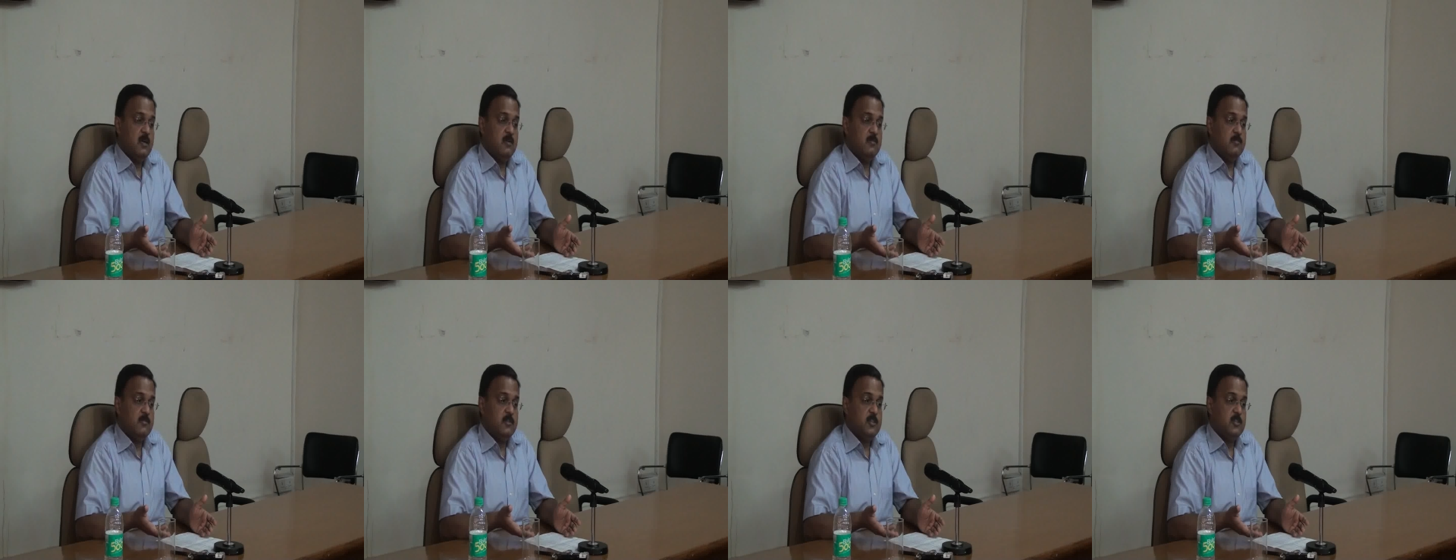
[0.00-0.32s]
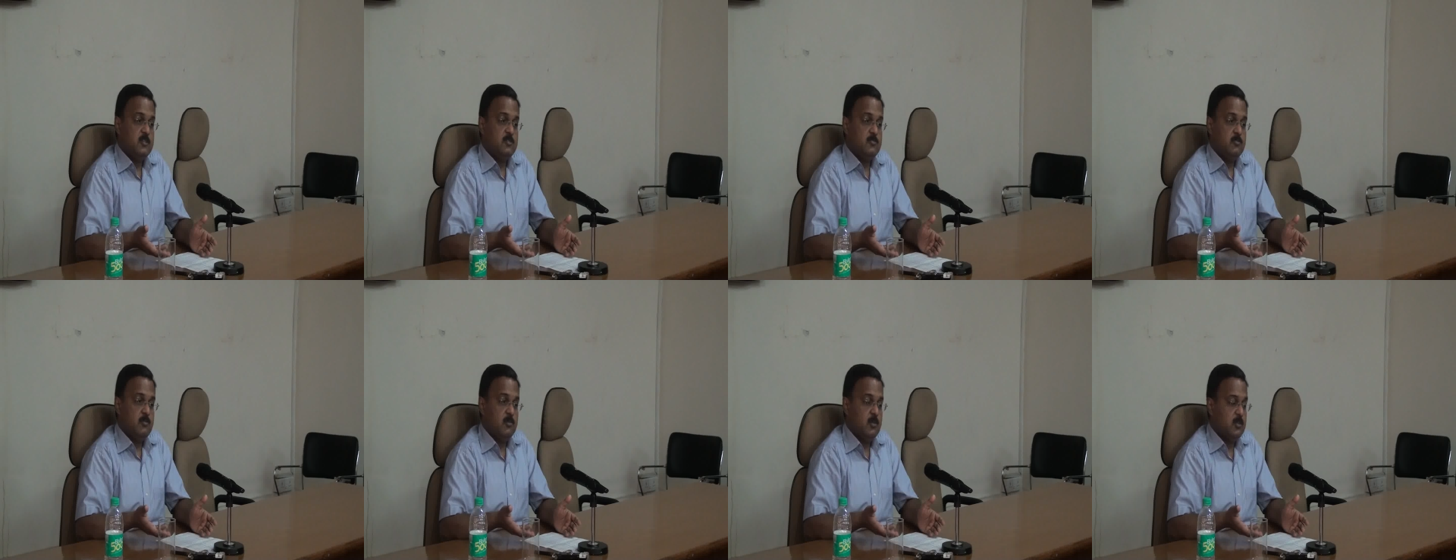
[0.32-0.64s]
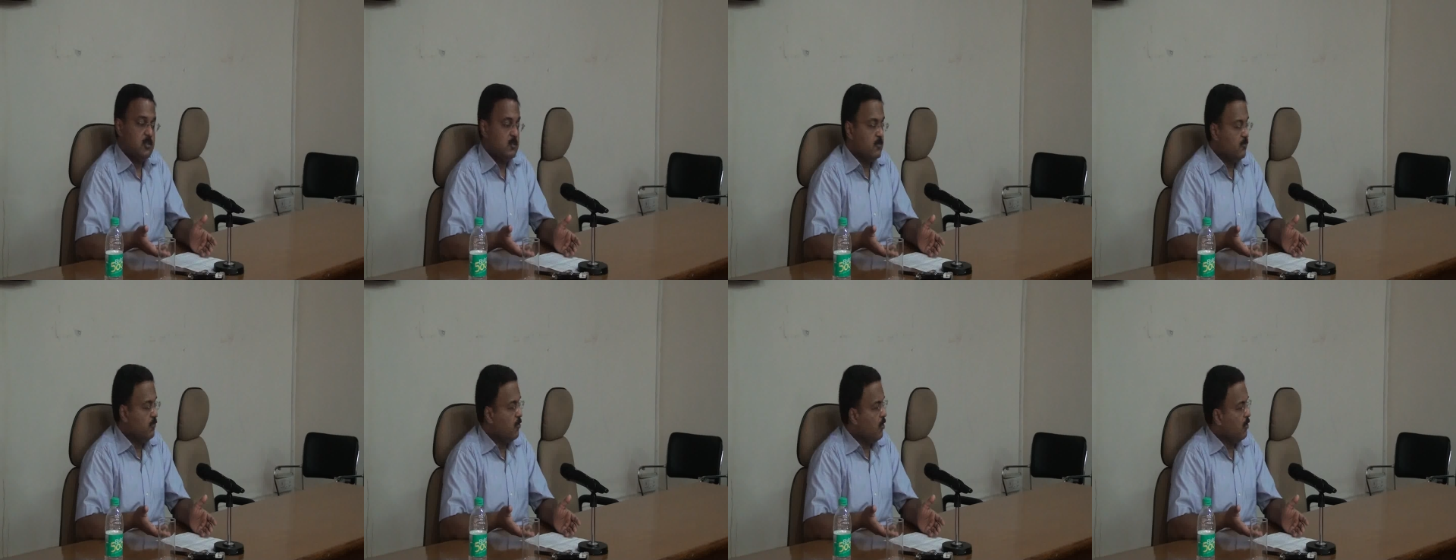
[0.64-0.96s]
which was
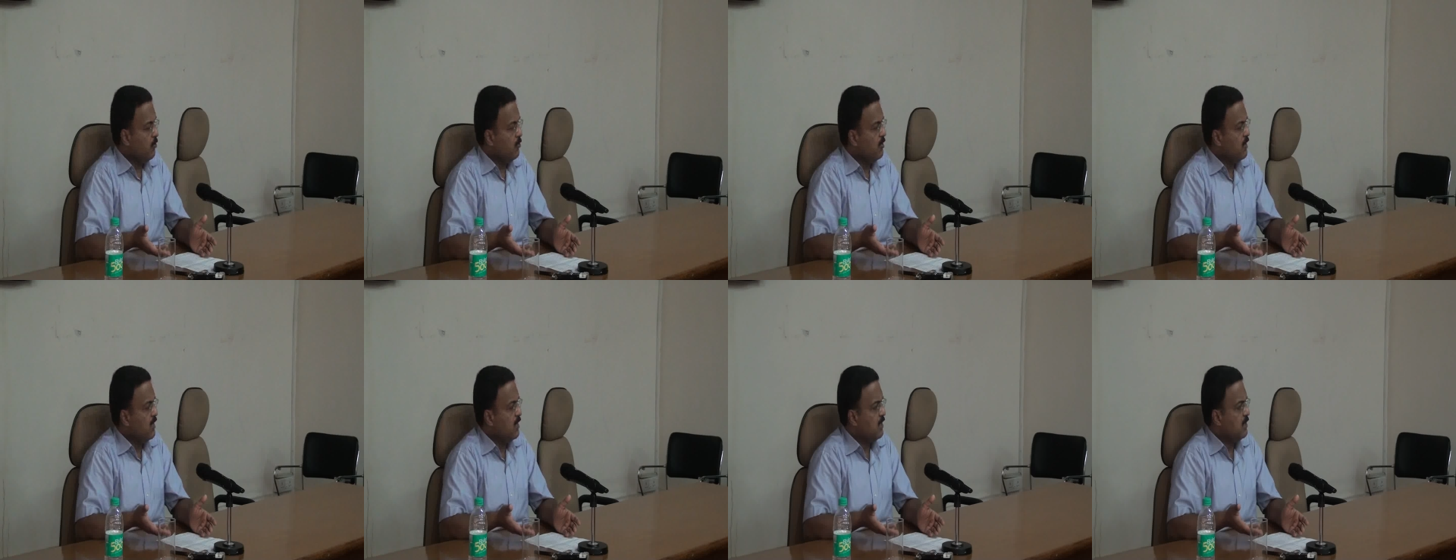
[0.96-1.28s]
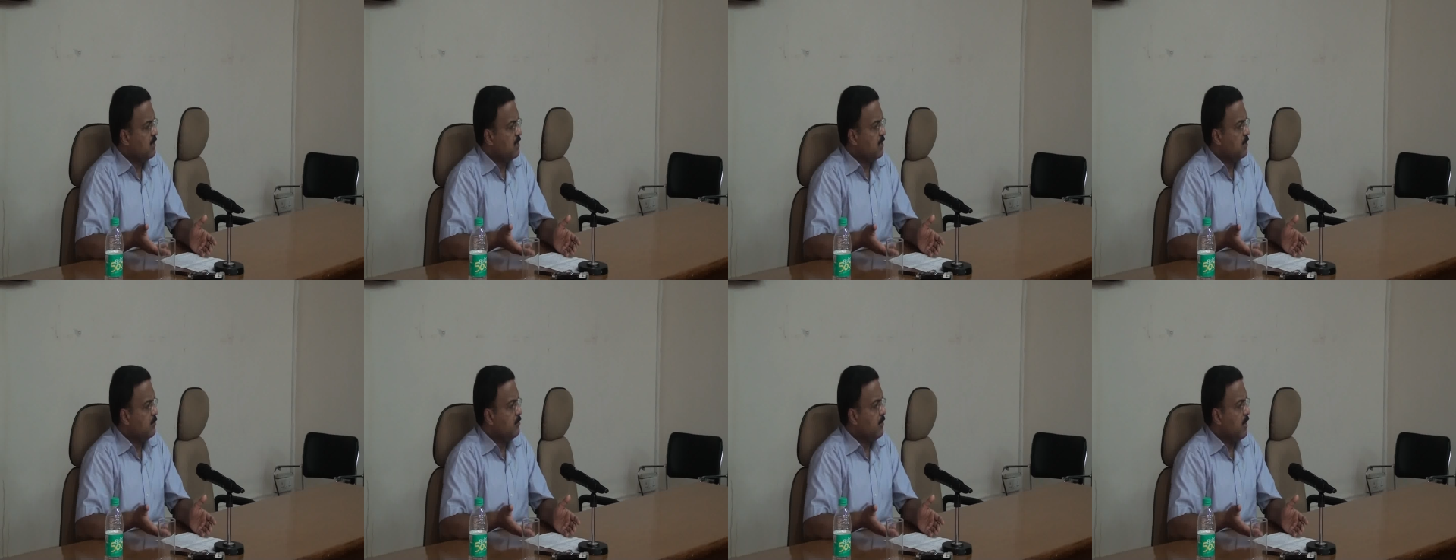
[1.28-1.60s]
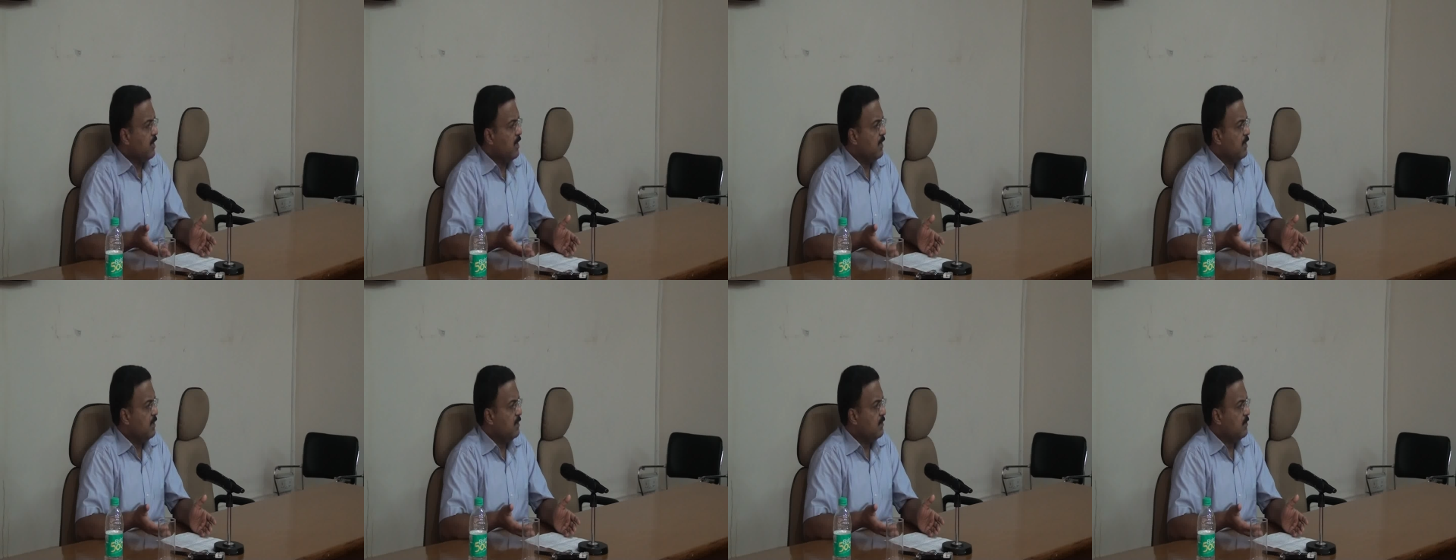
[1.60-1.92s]
formulated
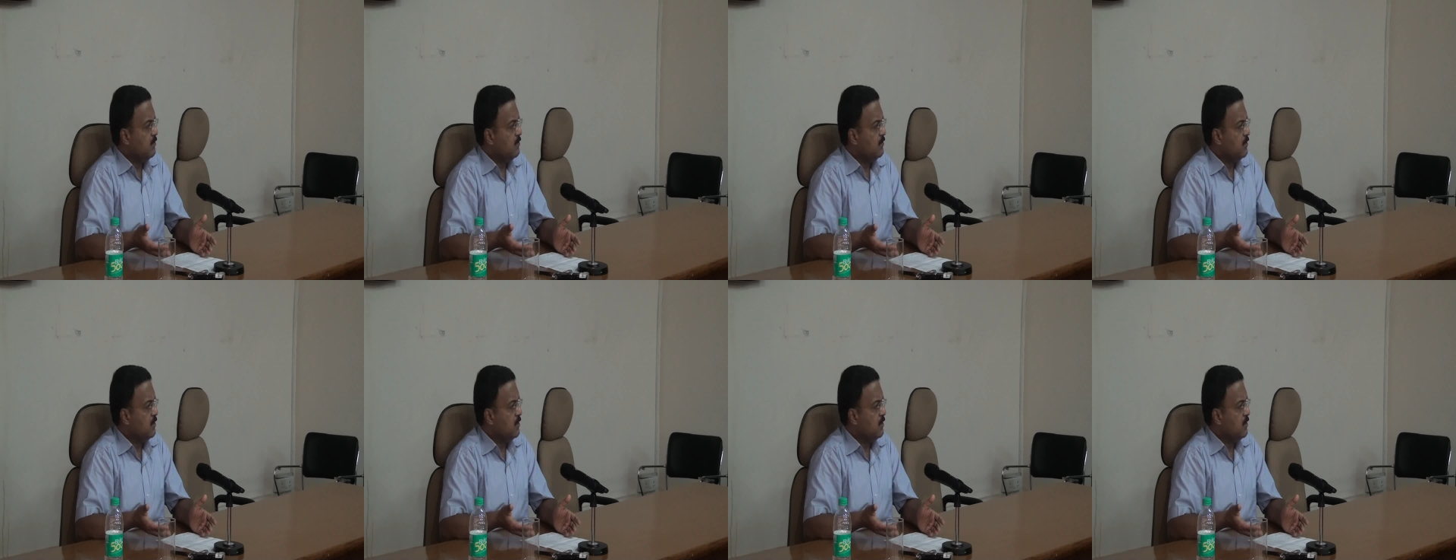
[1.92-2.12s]
by